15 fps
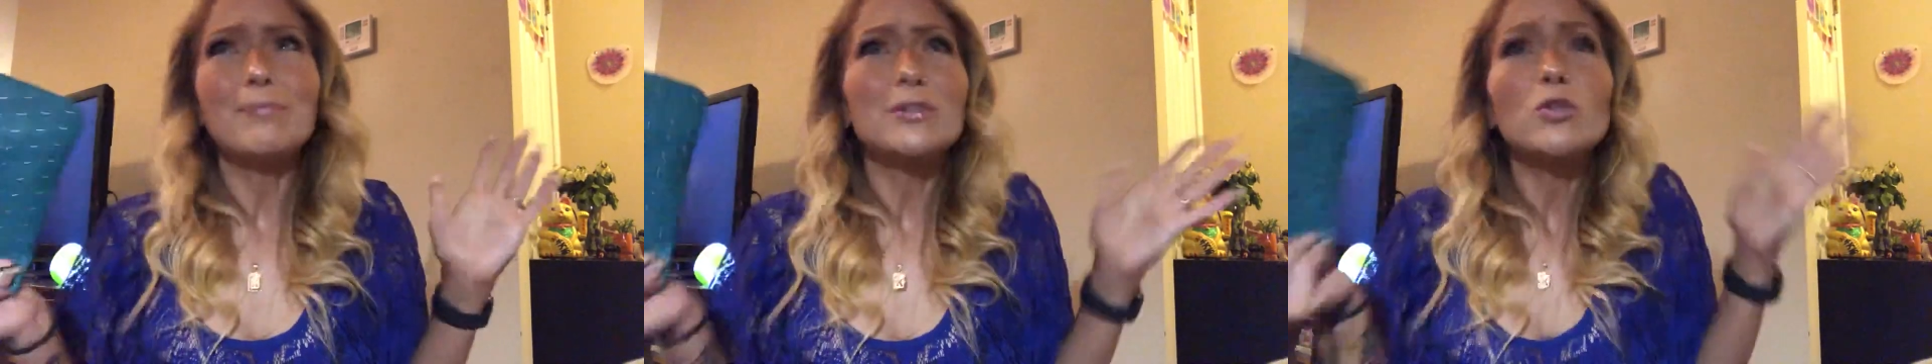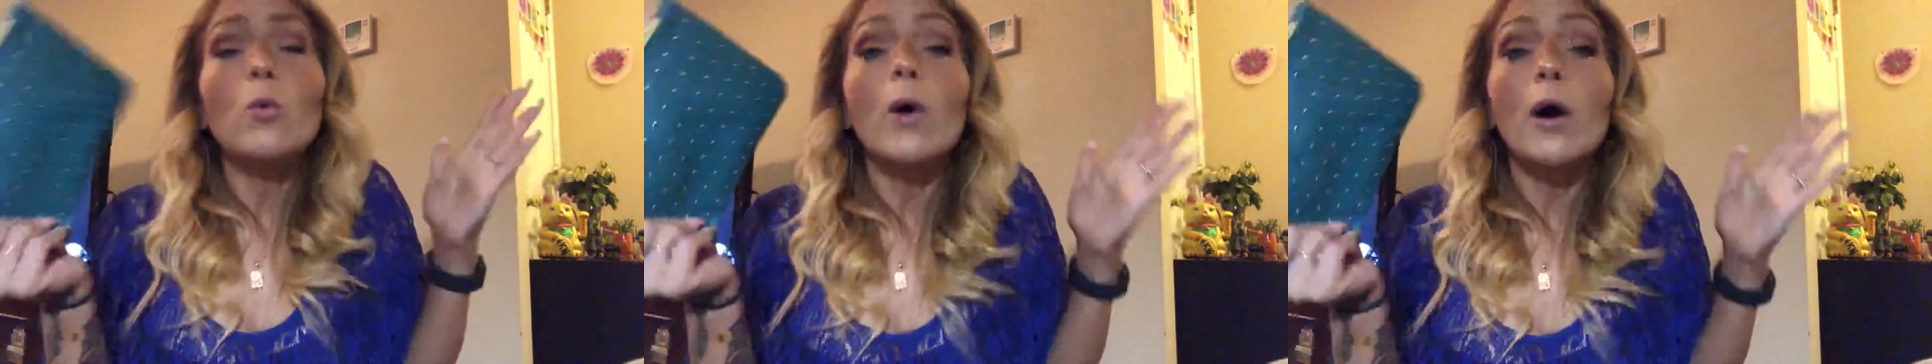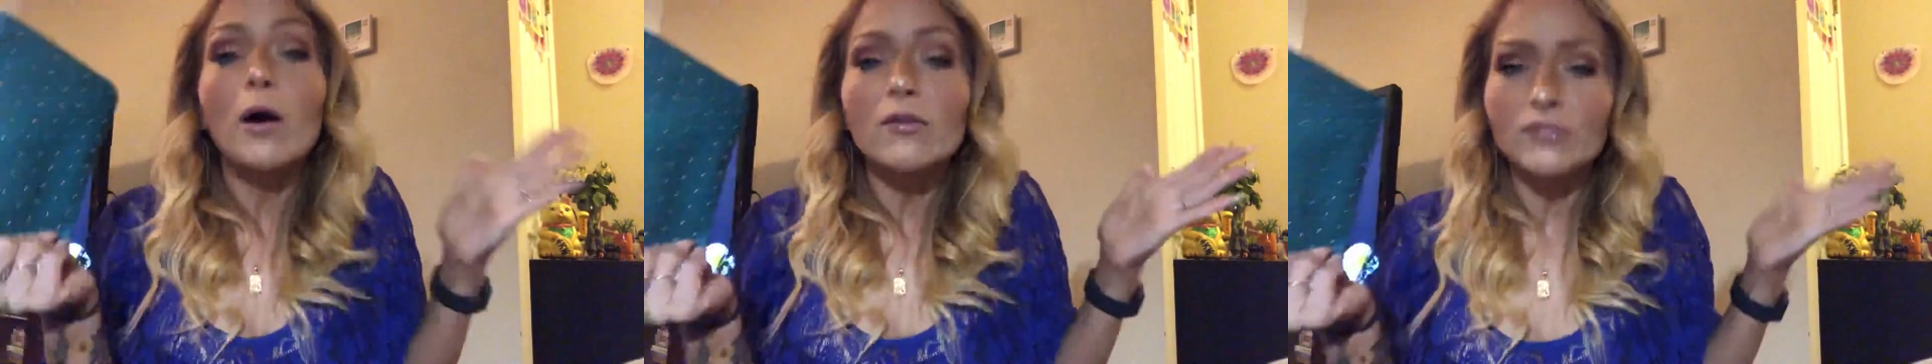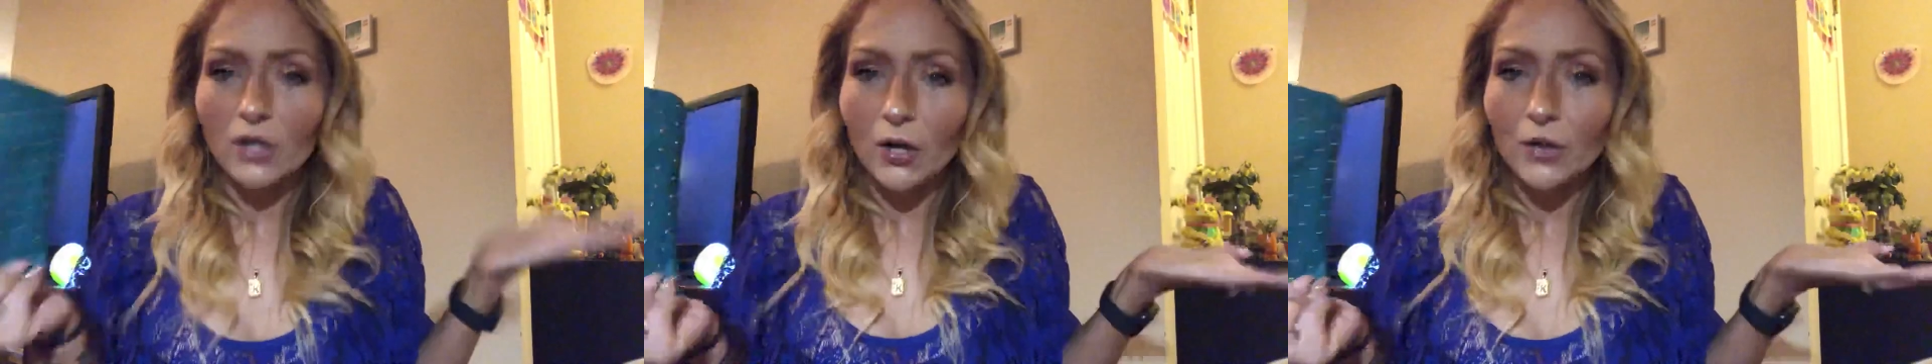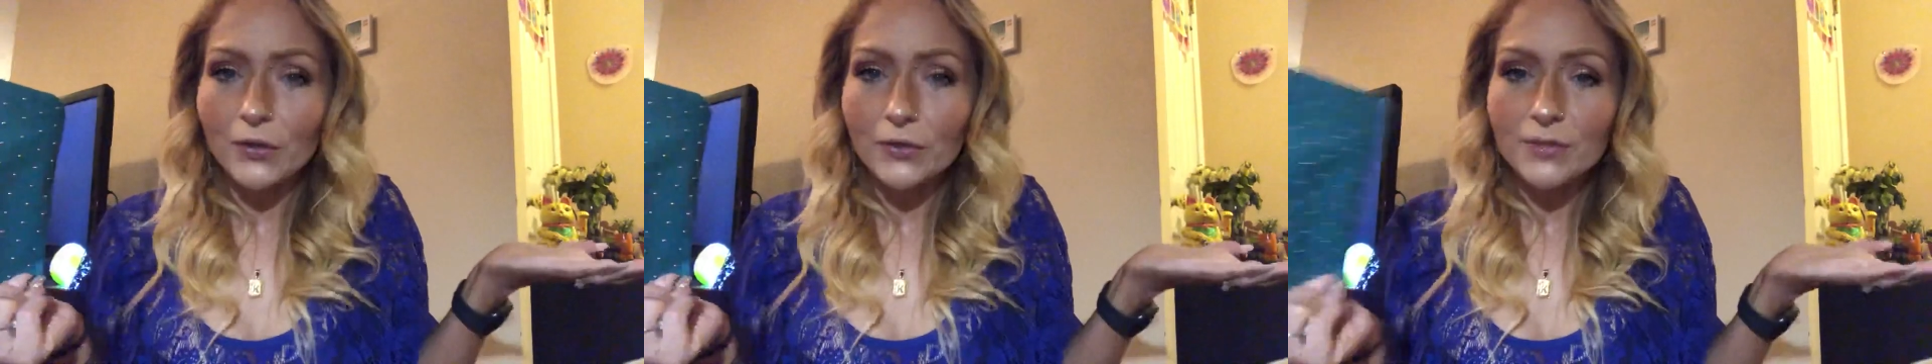twelve
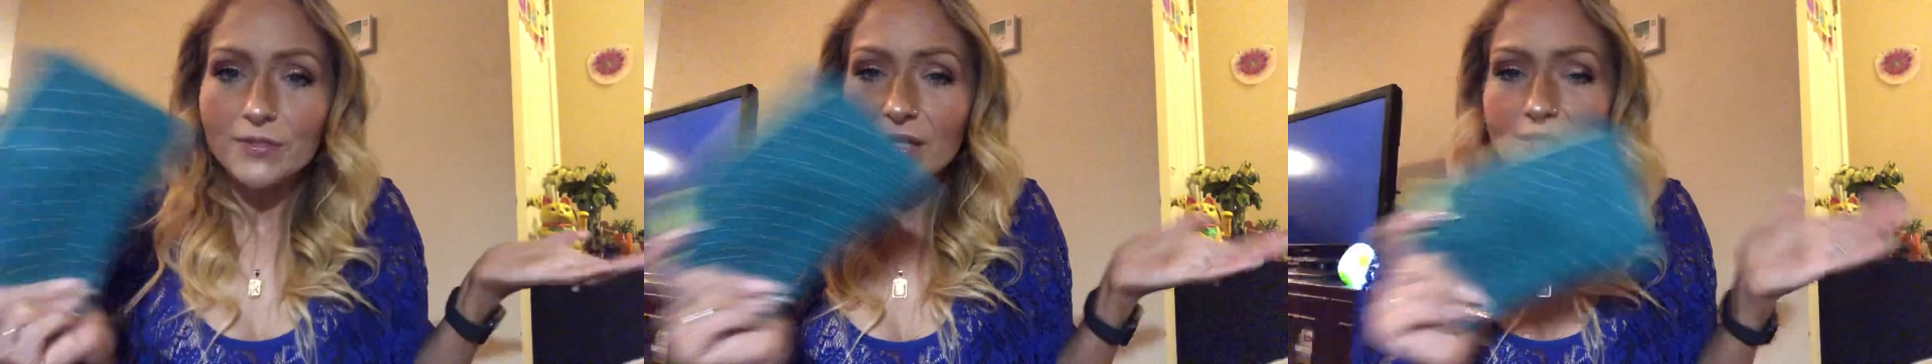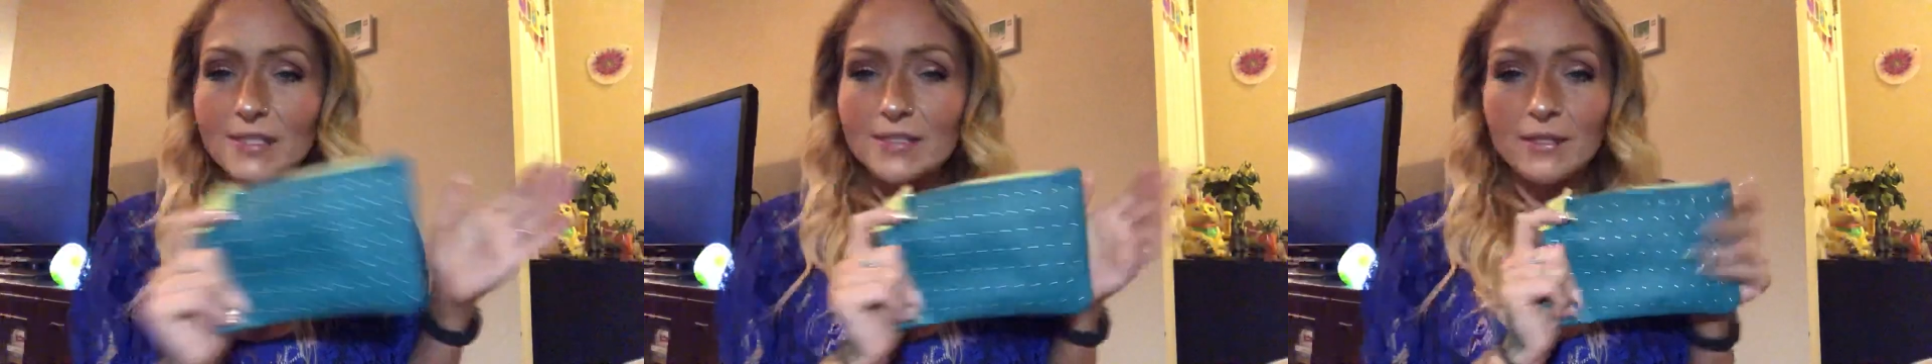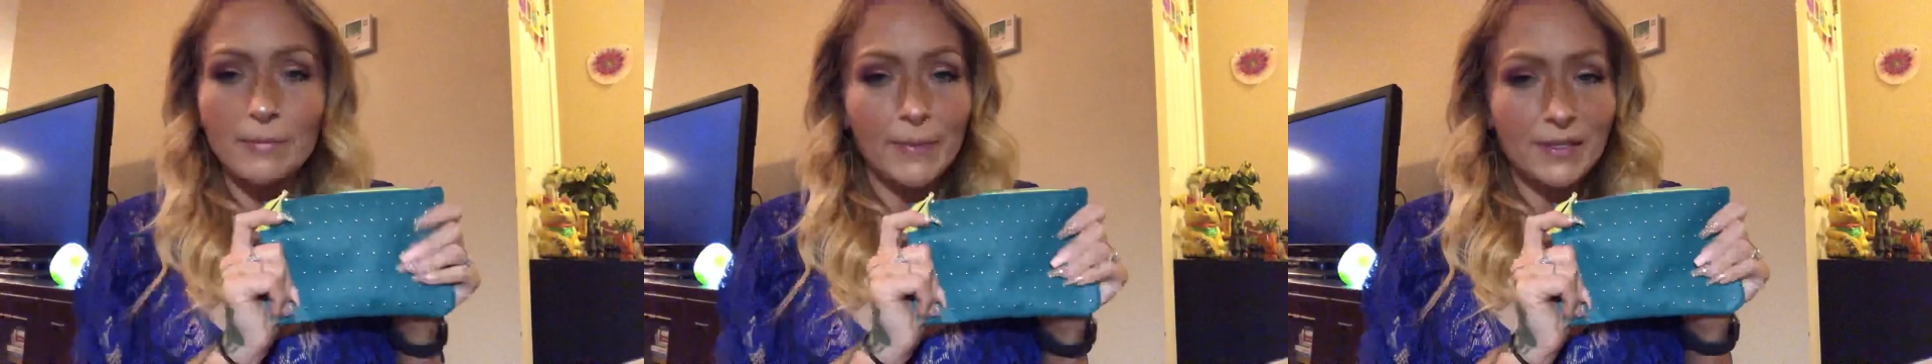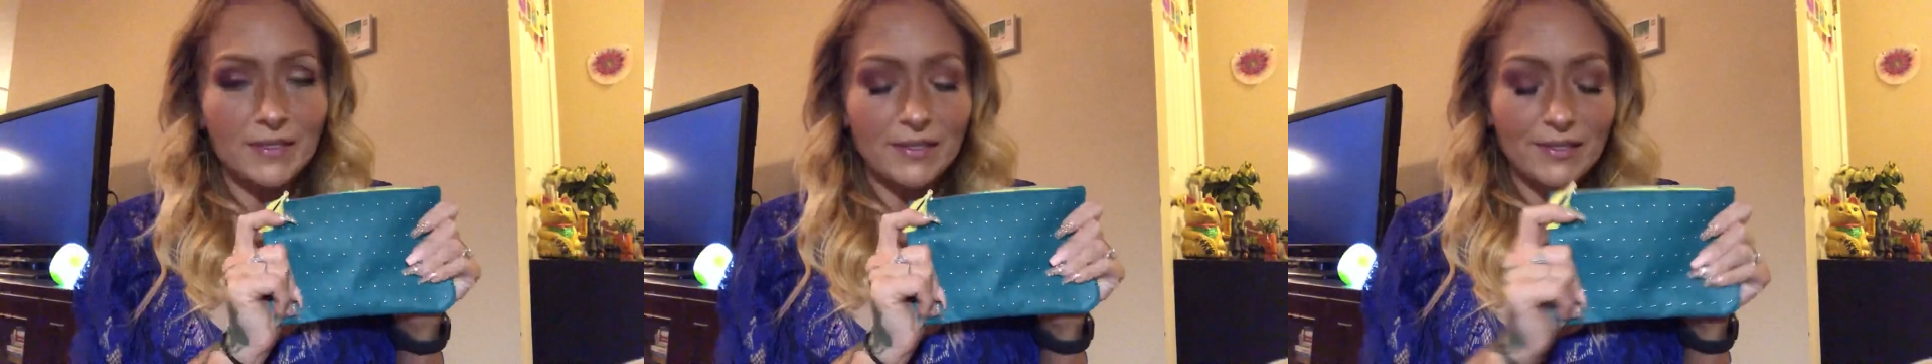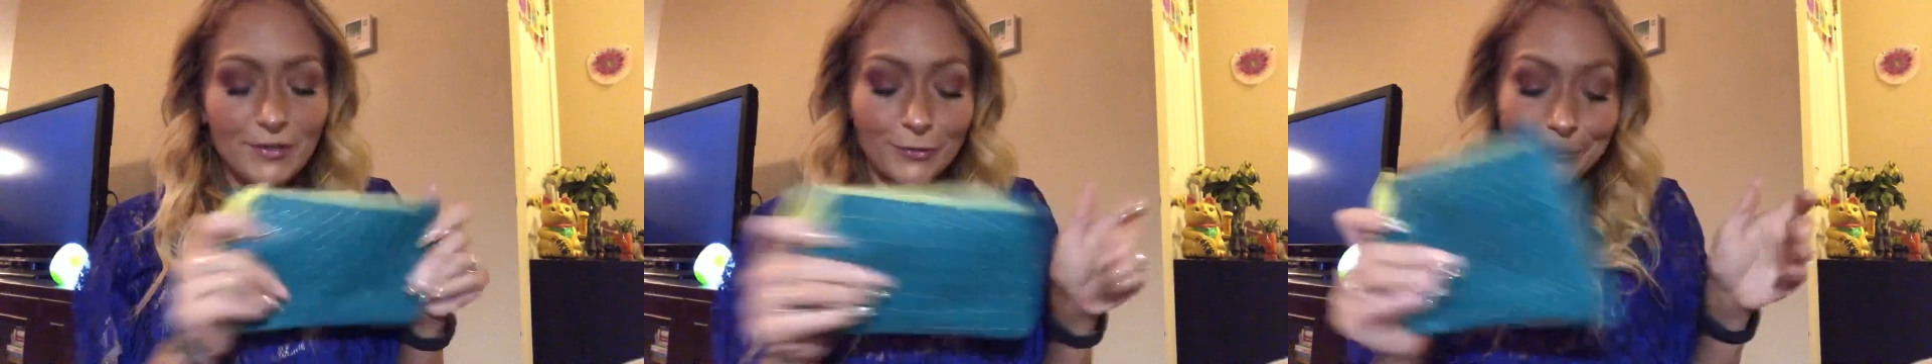dollars, this is the best
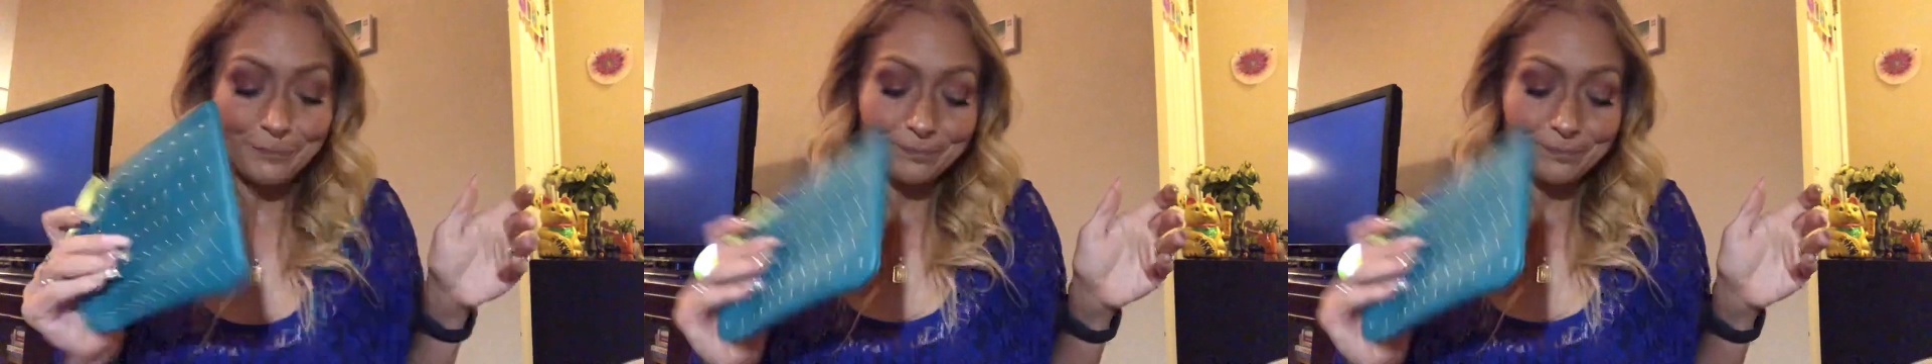deal.